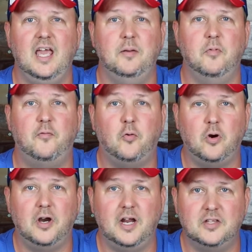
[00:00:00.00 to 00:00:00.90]
and
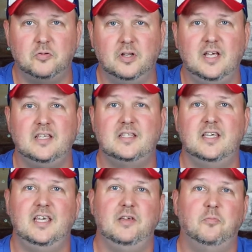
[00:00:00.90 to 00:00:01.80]
before it's released,
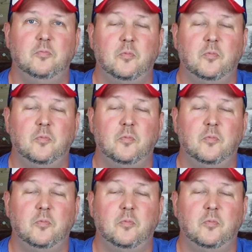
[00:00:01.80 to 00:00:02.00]
he